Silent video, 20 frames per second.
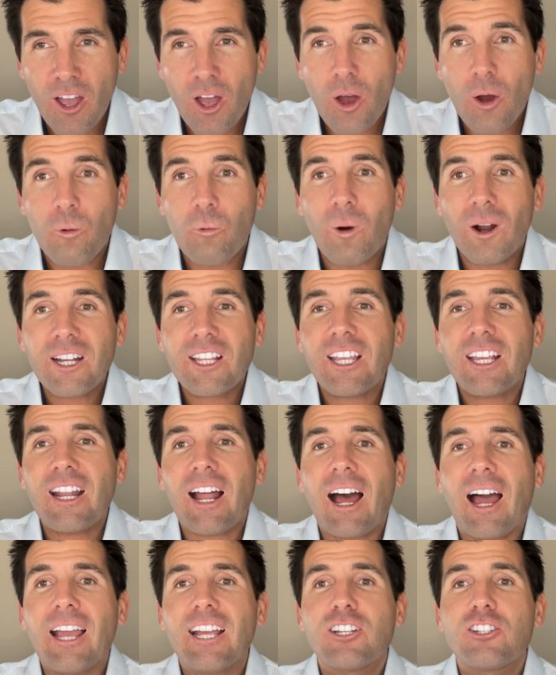What can
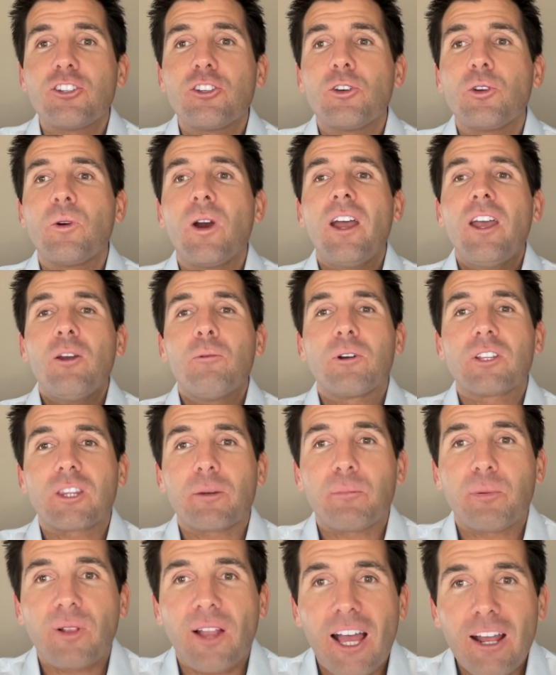I do with the
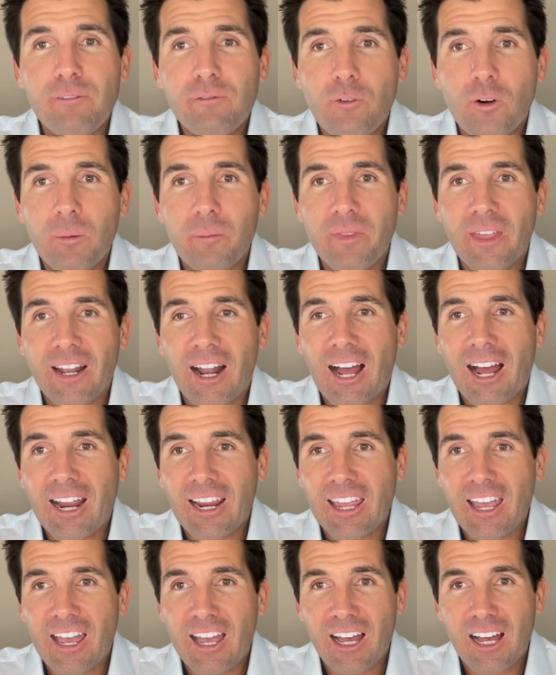platform that I
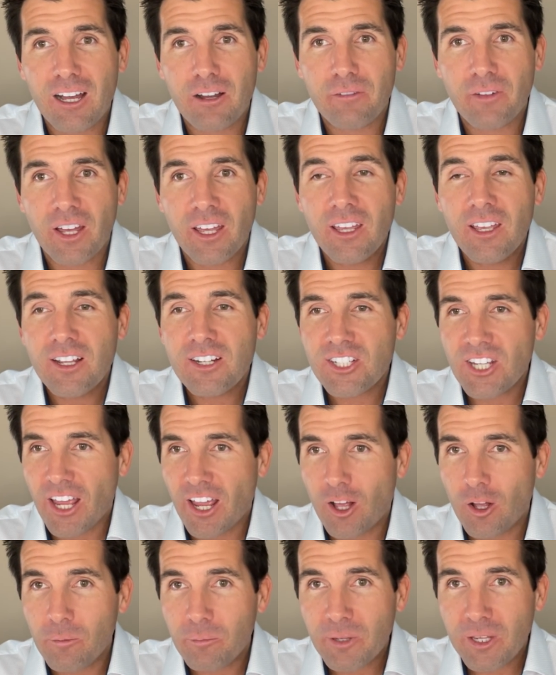have to
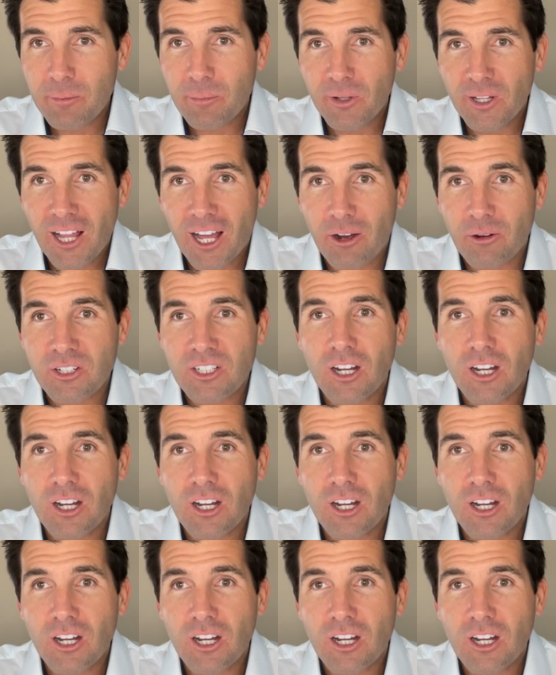help people out?